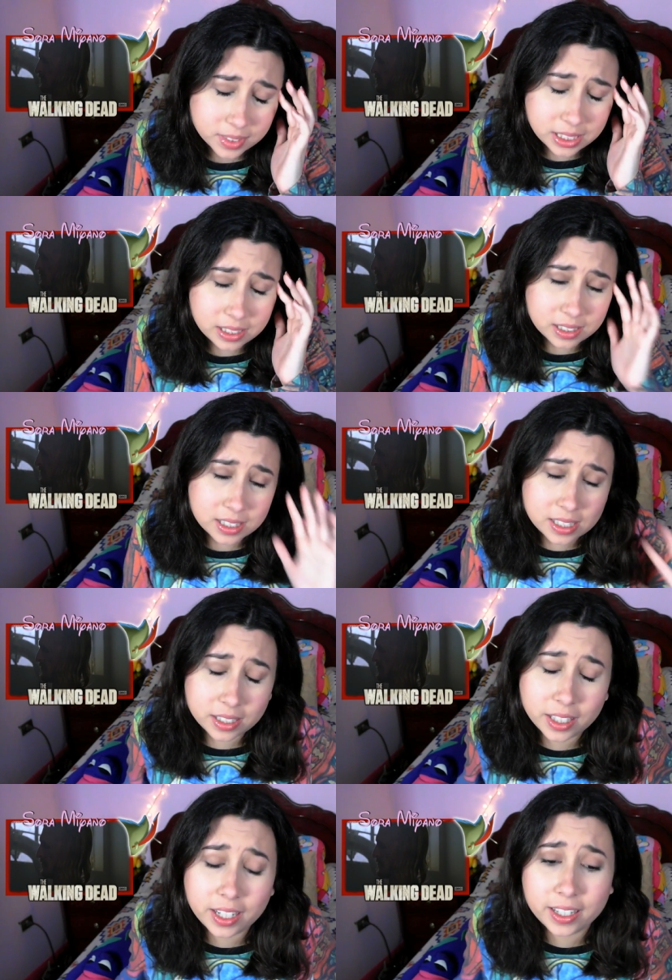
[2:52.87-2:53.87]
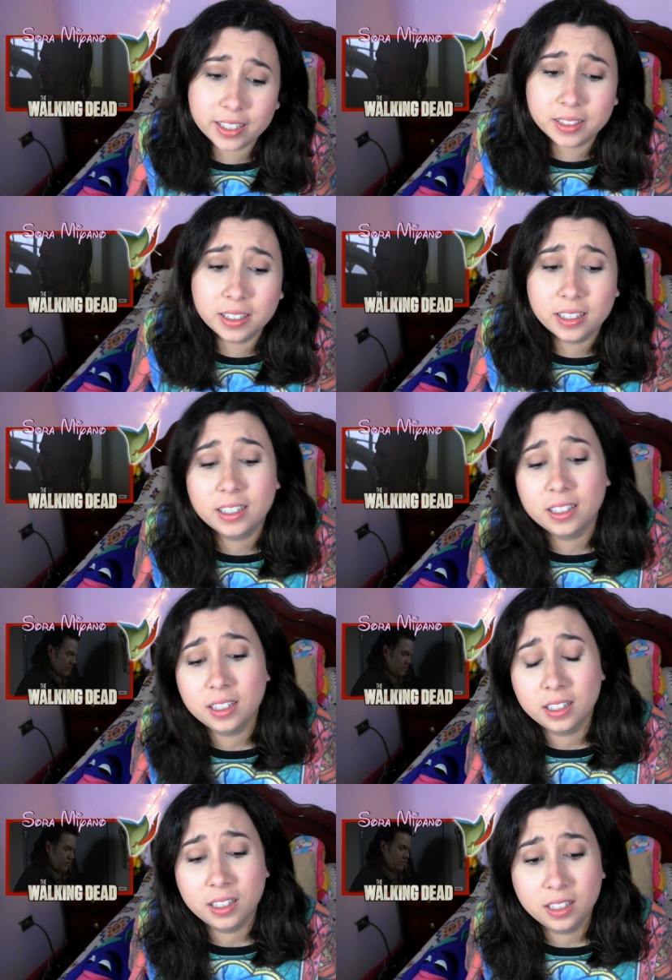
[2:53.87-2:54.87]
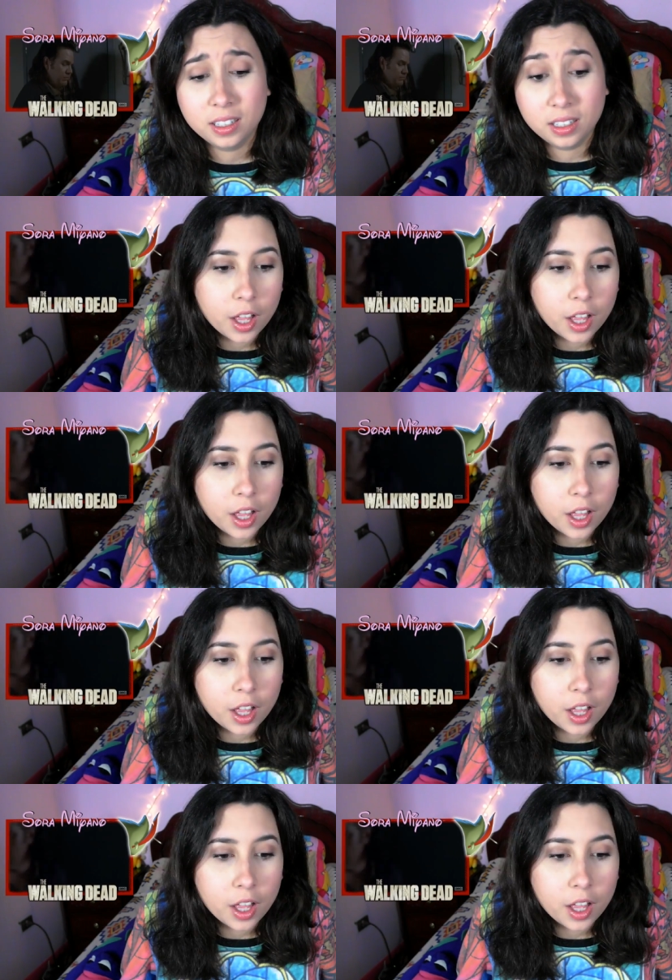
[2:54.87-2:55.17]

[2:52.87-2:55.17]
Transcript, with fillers: He's gonna tell me again. Like I said,